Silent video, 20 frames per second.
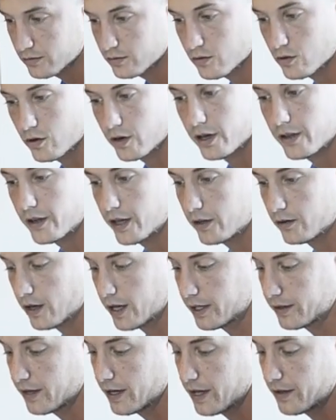or anything
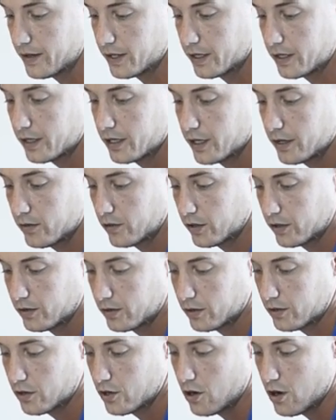like that that could get
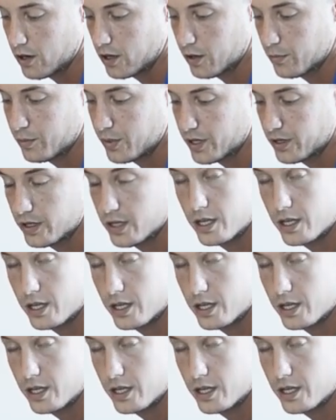caught up in